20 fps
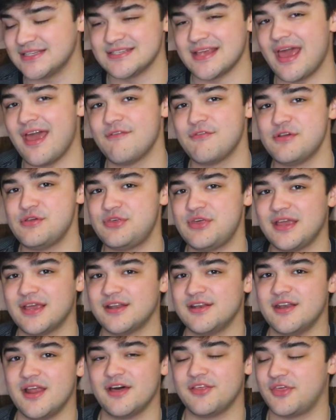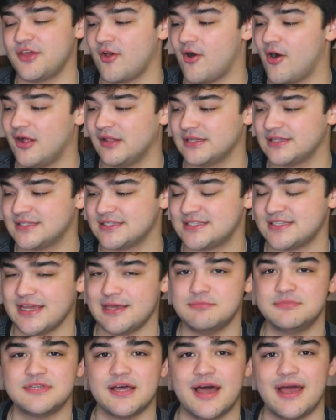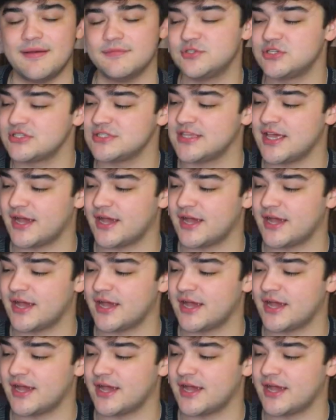says everything and nothing all at the same time. Just